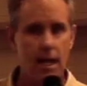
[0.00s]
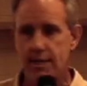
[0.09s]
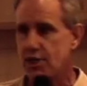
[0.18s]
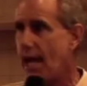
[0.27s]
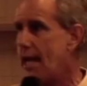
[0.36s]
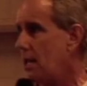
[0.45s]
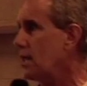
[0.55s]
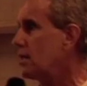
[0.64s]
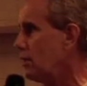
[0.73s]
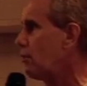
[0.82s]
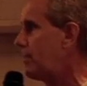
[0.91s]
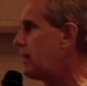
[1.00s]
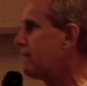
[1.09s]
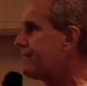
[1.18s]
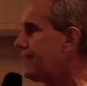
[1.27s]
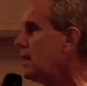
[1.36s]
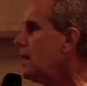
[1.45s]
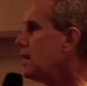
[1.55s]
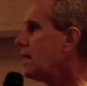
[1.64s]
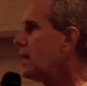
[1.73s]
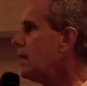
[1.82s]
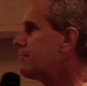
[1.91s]
and channeling a little bit of
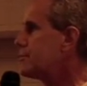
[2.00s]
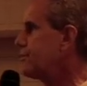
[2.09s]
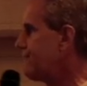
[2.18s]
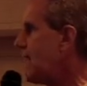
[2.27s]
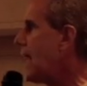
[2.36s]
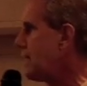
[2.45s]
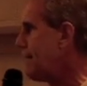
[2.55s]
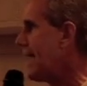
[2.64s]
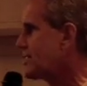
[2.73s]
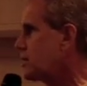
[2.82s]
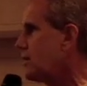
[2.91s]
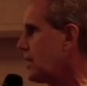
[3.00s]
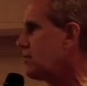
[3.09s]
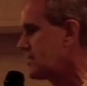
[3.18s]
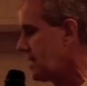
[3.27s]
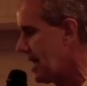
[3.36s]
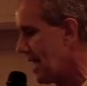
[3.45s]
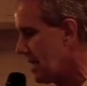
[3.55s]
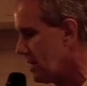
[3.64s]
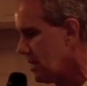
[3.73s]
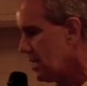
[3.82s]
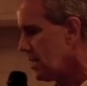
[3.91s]
divine masculine here today.
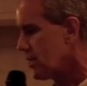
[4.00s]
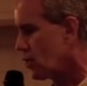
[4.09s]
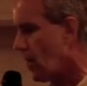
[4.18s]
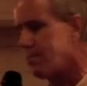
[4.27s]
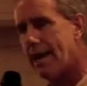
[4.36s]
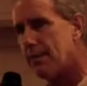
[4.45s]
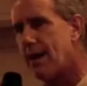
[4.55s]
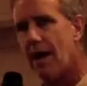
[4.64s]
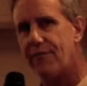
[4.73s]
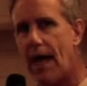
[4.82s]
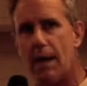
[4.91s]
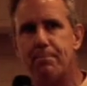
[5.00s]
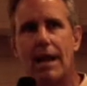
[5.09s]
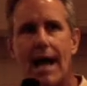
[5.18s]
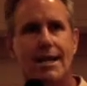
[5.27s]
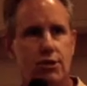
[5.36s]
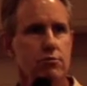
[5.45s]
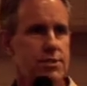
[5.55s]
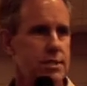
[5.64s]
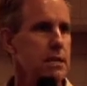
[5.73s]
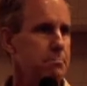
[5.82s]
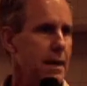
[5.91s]
So I'm not about that, but I do
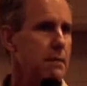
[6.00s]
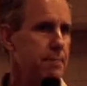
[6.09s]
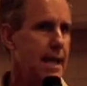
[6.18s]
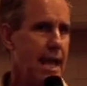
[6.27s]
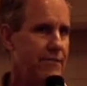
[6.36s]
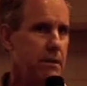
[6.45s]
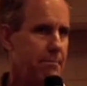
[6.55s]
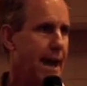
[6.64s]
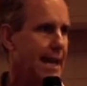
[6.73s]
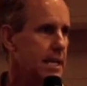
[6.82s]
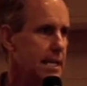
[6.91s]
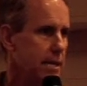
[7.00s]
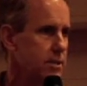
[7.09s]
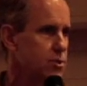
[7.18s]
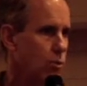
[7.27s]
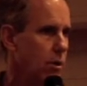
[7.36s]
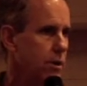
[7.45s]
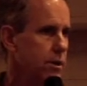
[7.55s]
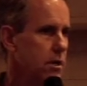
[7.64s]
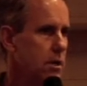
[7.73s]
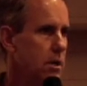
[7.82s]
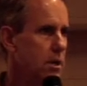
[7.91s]
see men behaving badly in this world.
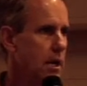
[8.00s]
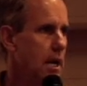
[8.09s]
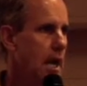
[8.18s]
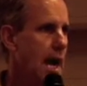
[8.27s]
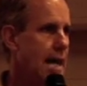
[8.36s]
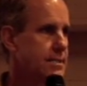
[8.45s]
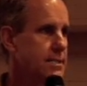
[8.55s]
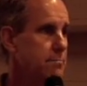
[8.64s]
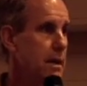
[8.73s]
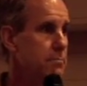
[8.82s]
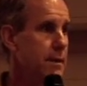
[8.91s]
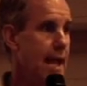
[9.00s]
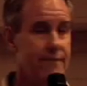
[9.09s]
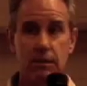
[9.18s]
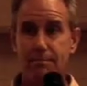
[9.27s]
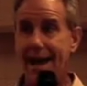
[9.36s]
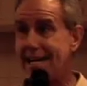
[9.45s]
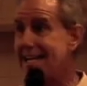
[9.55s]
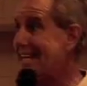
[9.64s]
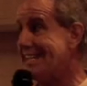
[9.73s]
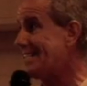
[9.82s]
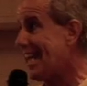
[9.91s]
I see men behaving
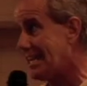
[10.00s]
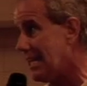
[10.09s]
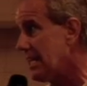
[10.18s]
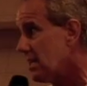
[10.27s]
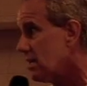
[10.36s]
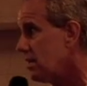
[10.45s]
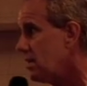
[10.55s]
badly in dating.